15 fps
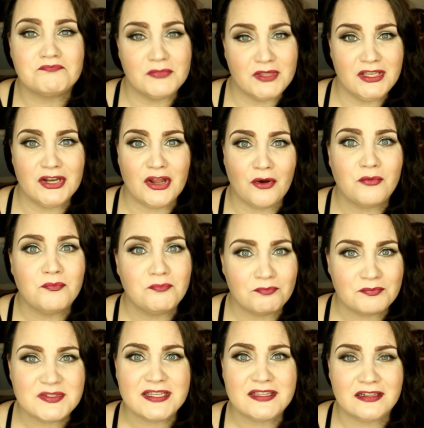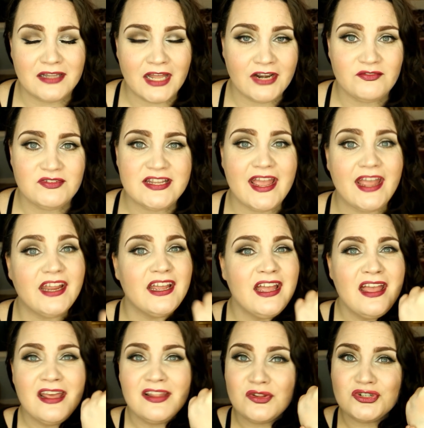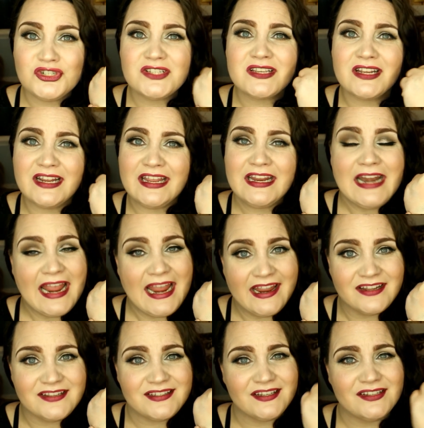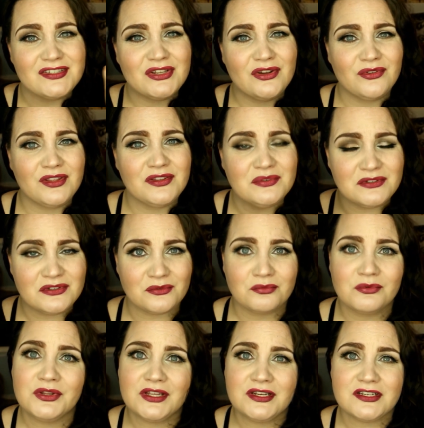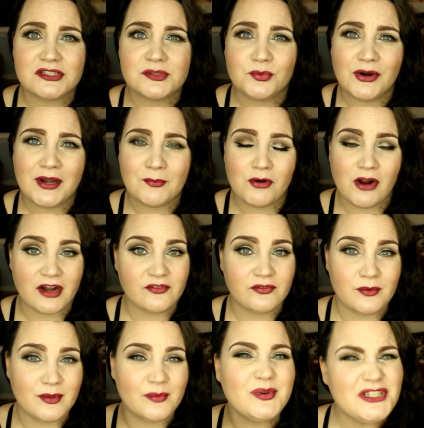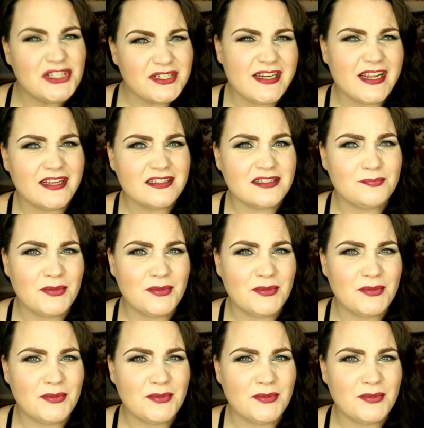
you know, see the light of day, they're just going to enhance it. So this was a really disappointing product for me, which stinks